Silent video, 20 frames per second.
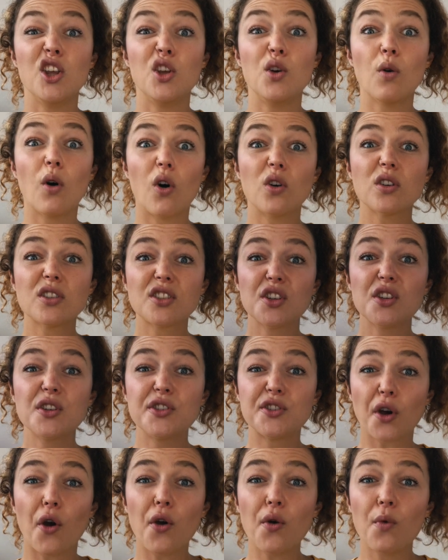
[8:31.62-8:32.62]
You also
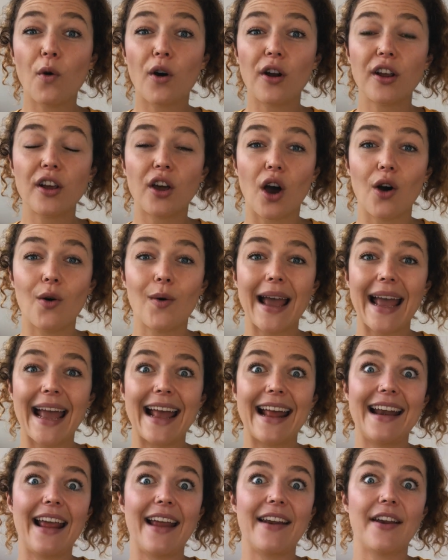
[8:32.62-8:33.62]
don't want to go
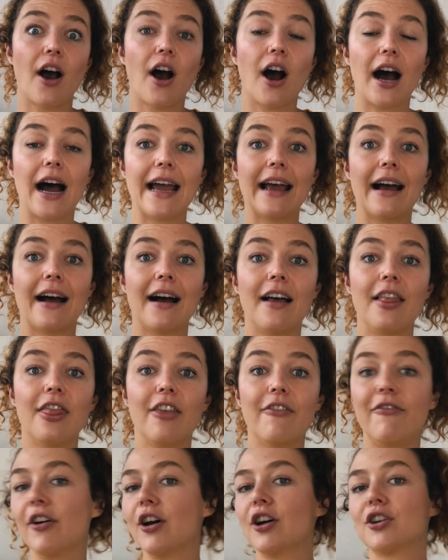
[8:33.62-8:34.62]
ahead and hire
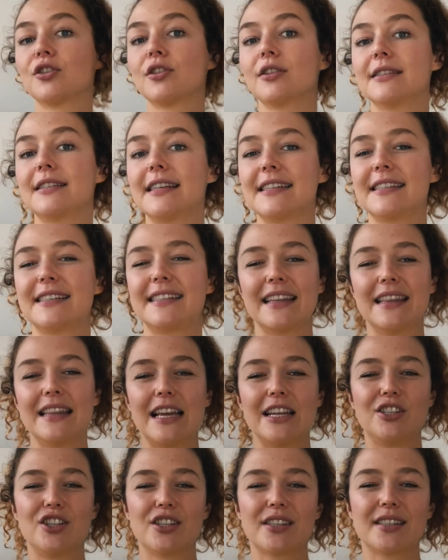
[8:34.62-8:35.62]
the virtual assistant
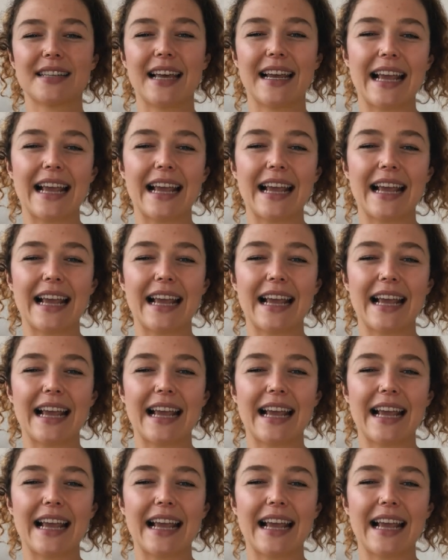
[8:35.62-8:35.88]
that just like